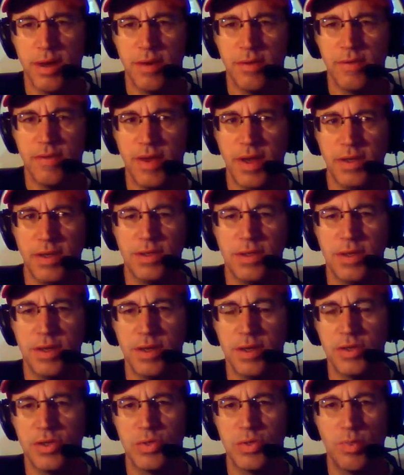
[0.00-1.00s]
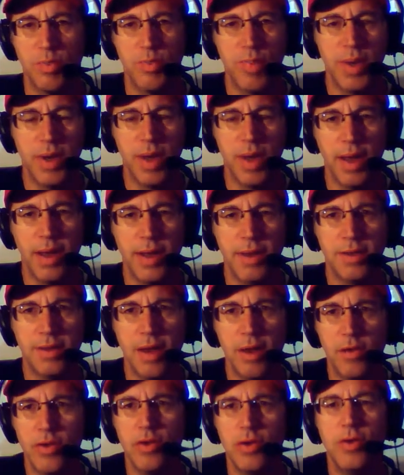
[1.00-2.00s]
kind of incidents. But I
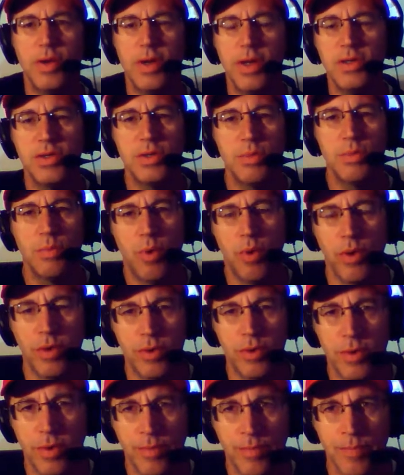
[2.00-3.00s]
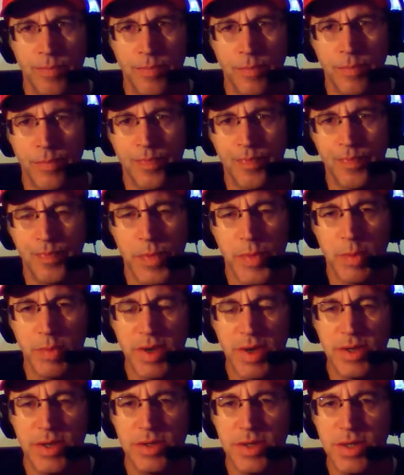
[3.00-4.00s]
tell you, it is important
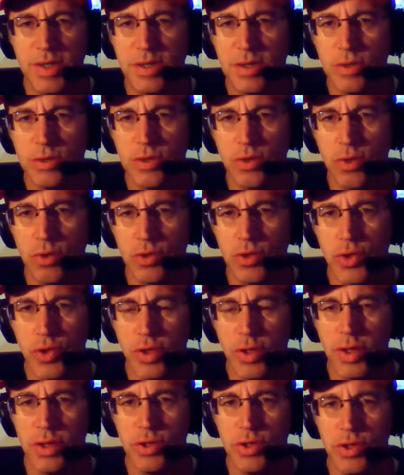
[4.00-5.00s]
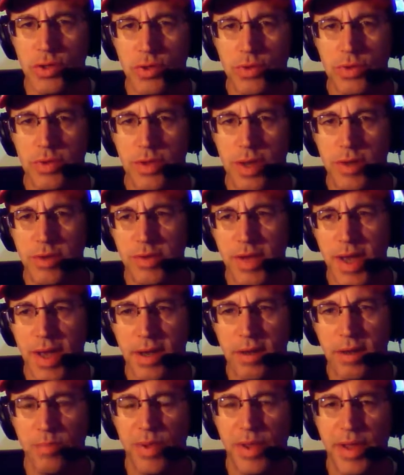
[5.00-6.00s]
because these are social issues that are
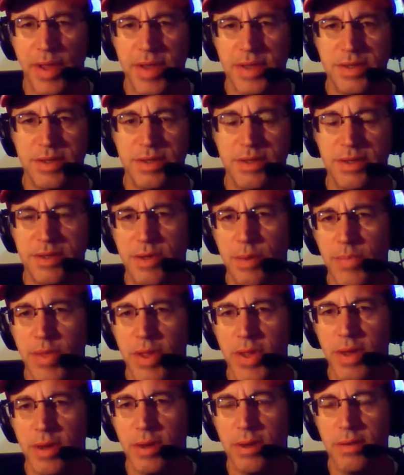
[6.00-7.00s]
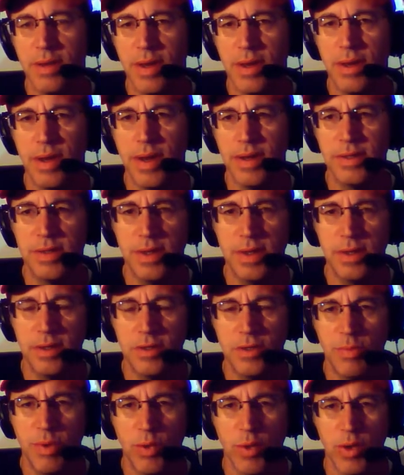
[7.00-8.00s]
taking place and is something that has
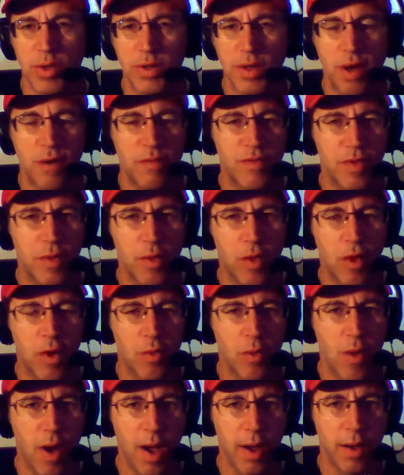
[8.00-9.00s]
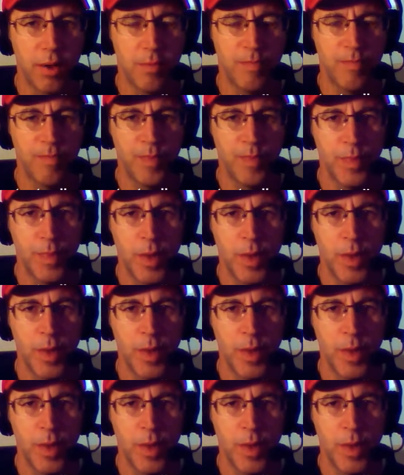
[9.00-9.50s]
needed to be worked out for a long while.